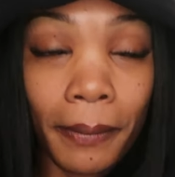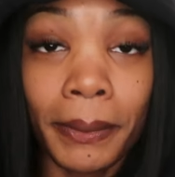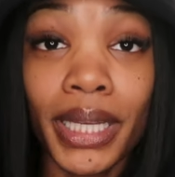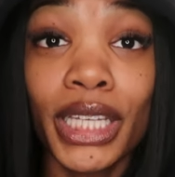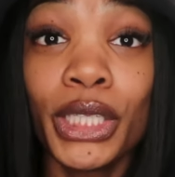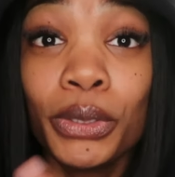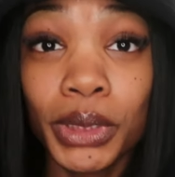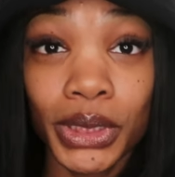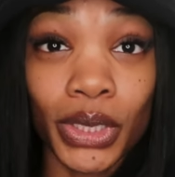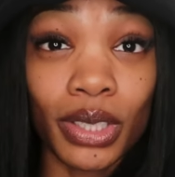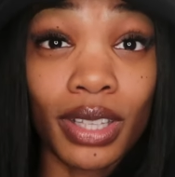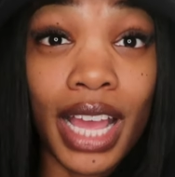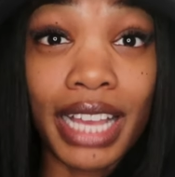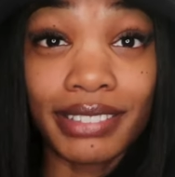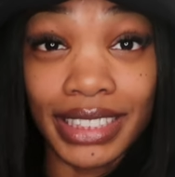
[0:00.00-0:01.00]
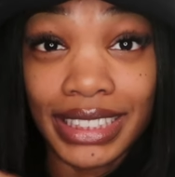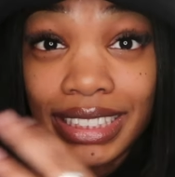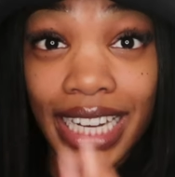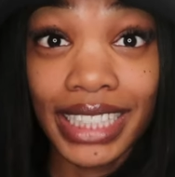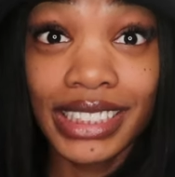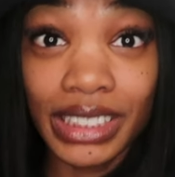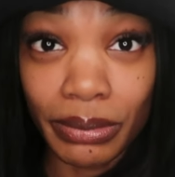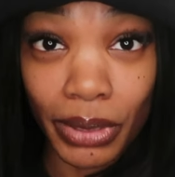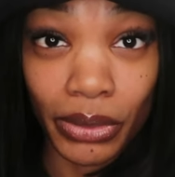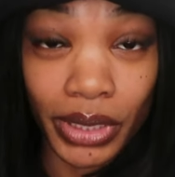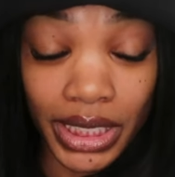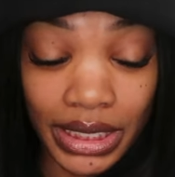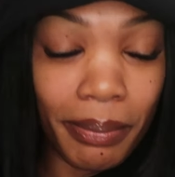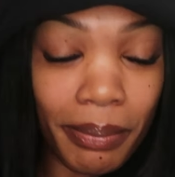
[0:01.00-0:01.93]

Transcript: but He uses our lives as testimonies.